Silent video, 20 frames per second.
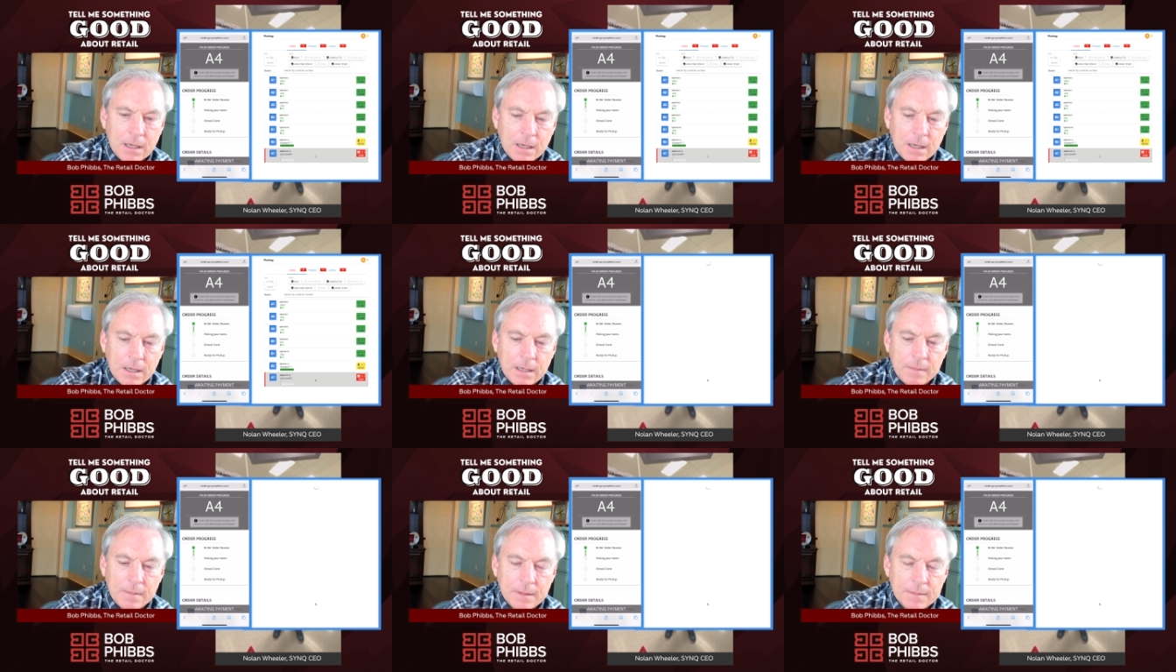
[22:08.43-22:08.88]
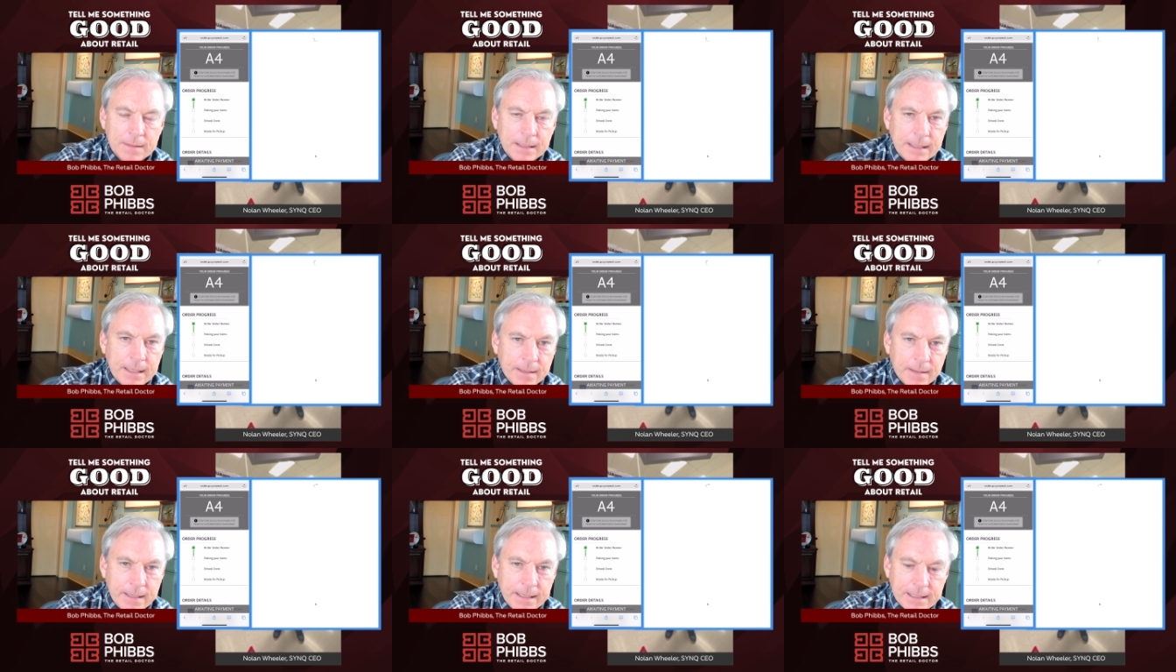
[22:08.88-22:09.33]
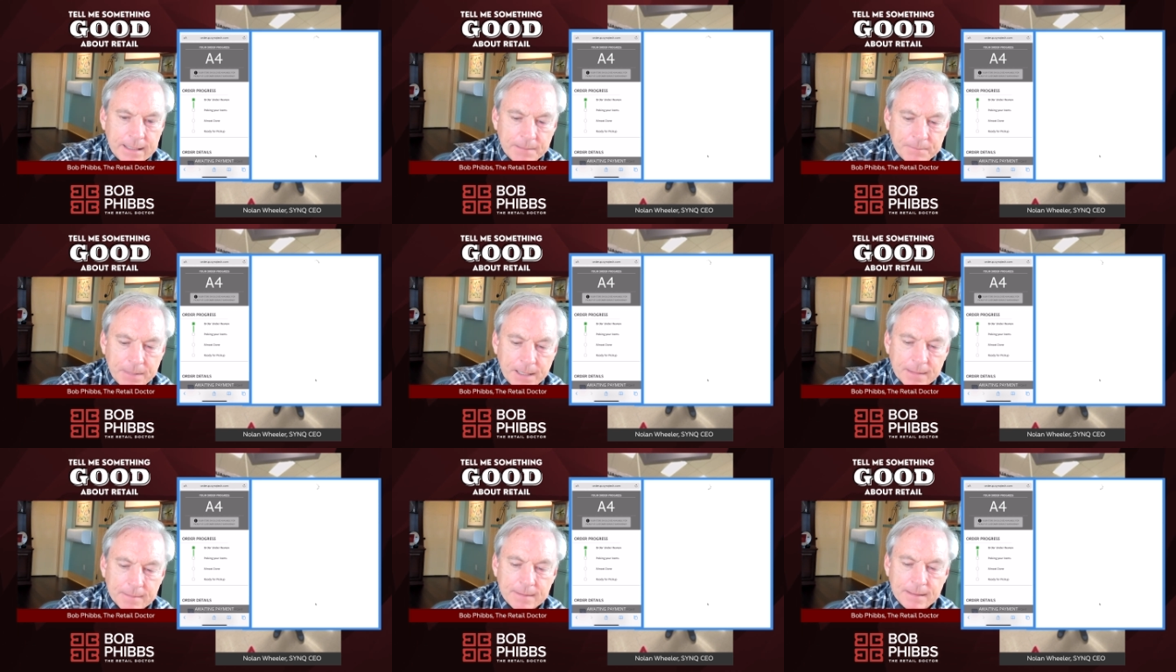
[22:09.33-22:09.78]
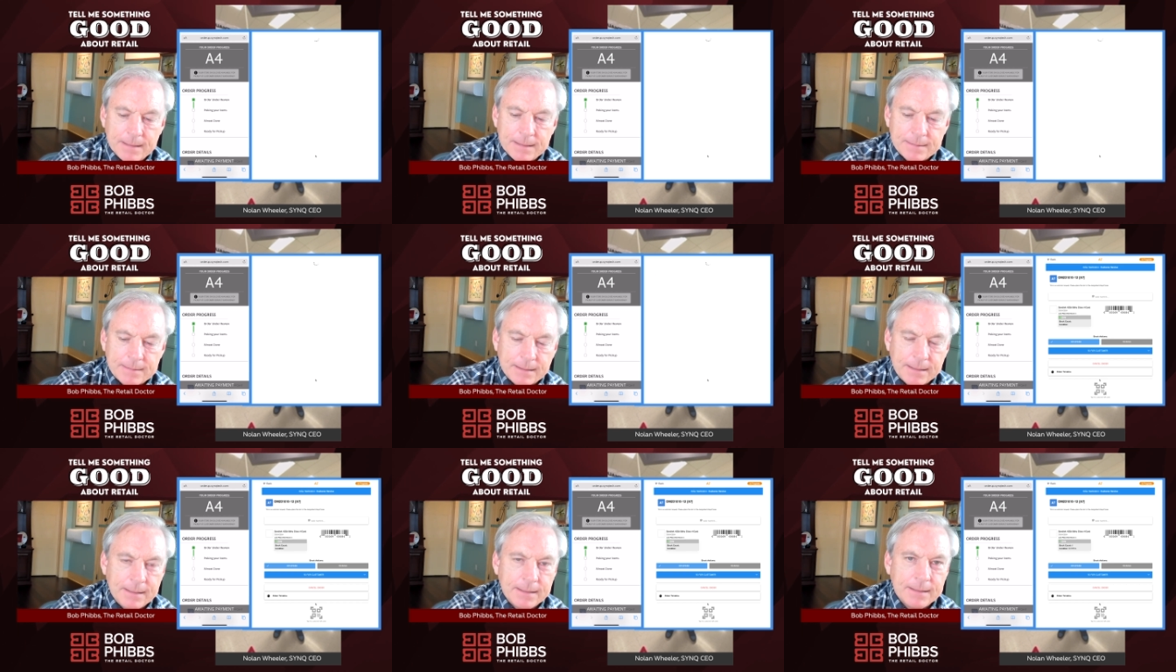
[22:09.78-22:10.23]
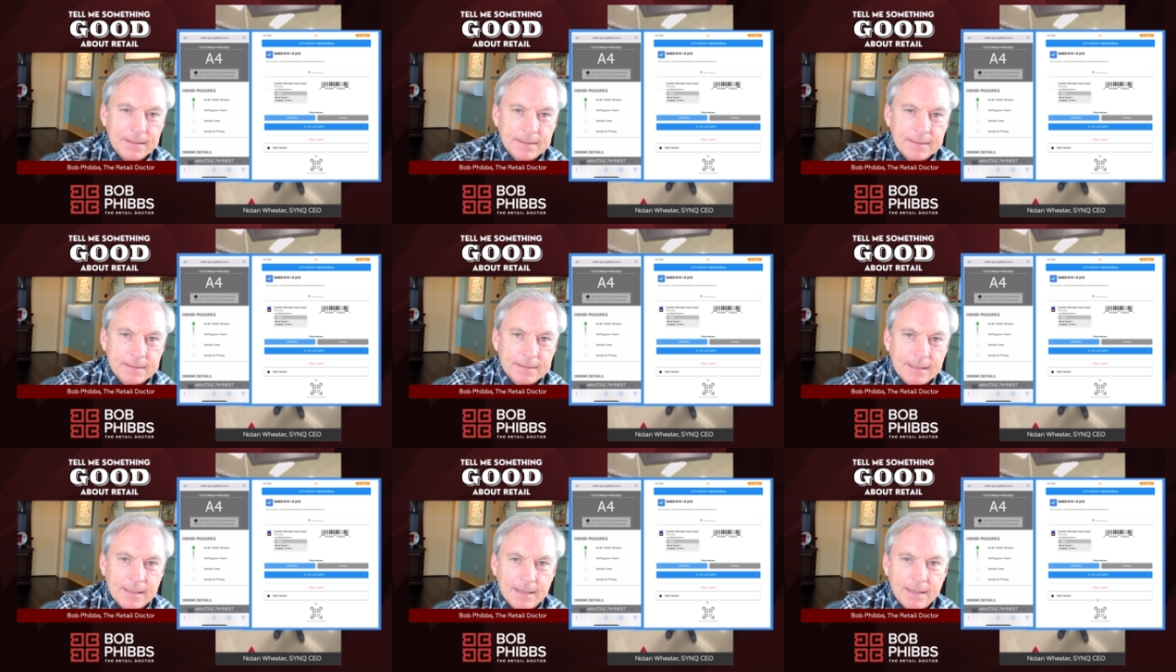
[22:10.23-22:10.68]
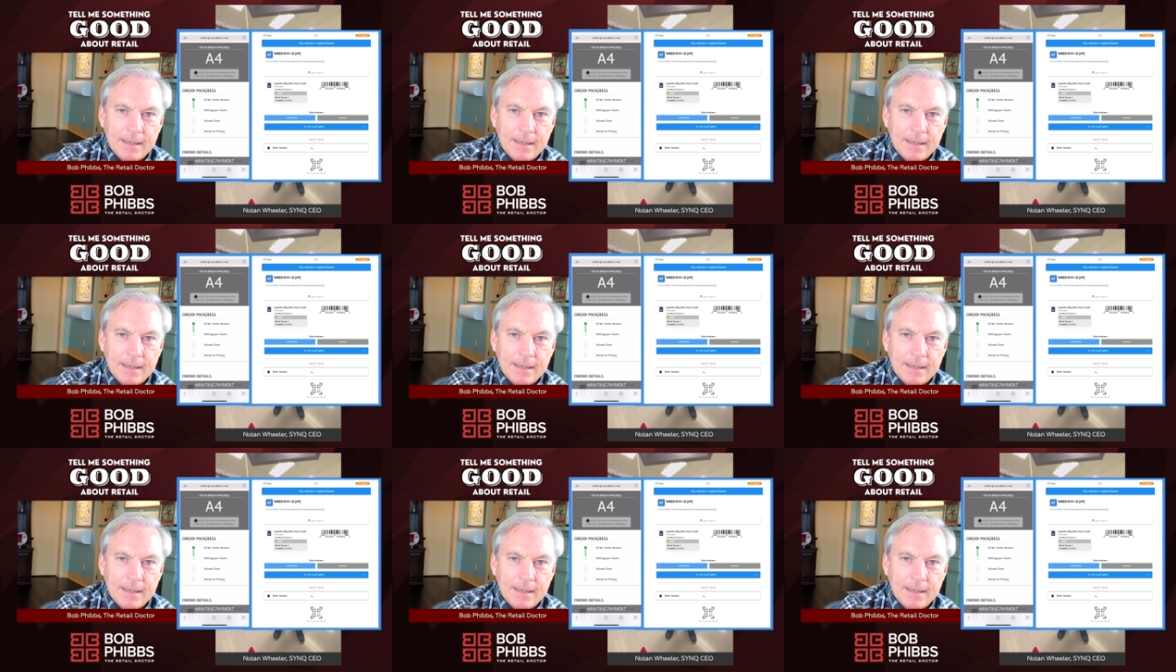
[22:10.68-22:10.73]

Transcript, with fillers: And the thing I like about this is